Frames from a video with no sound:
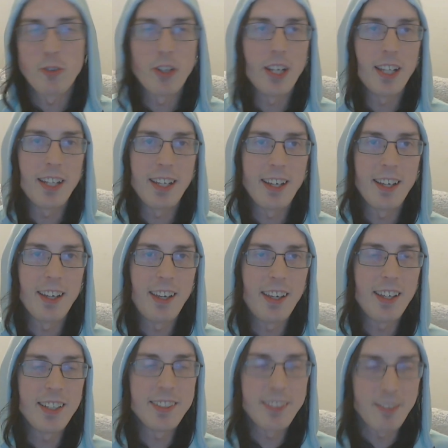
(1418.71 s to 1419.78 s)
what
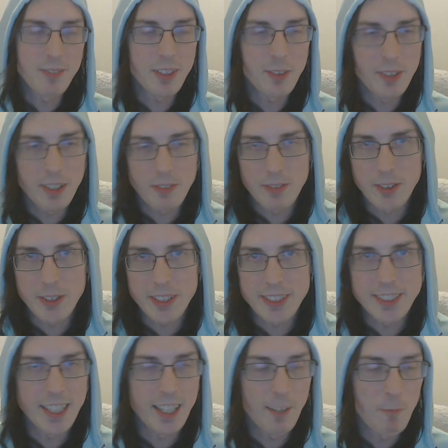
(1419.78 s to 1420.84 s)
I definitely want to focus
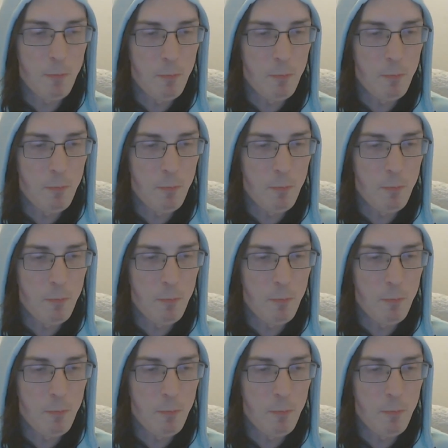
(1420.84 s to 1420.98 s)
on.